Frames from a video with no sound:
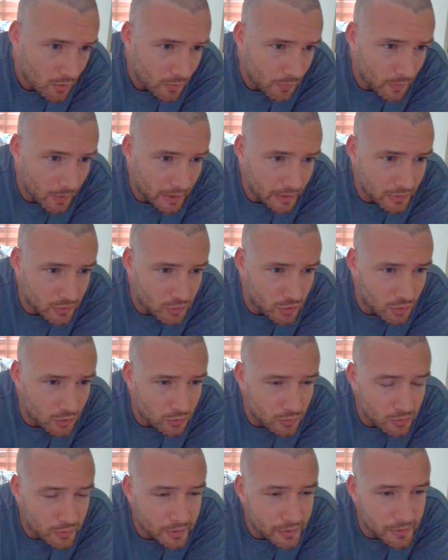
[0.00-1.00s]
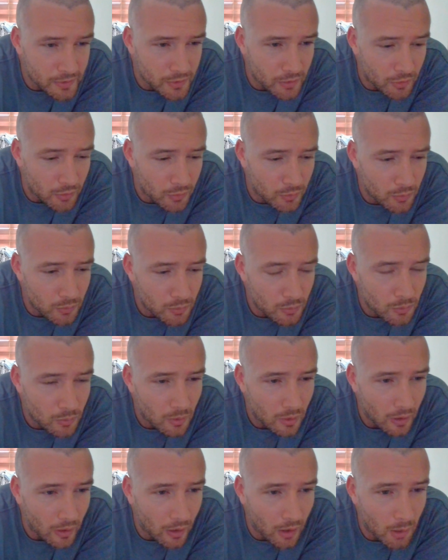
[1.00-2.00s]
that is used to
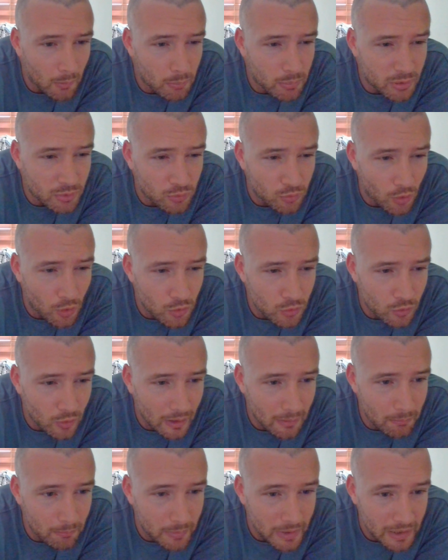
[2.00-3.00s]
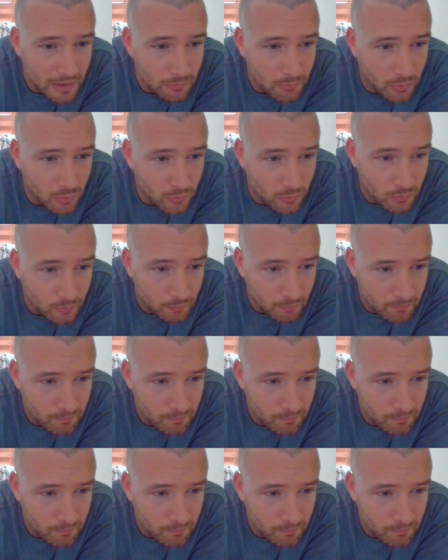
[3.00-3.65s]
program people,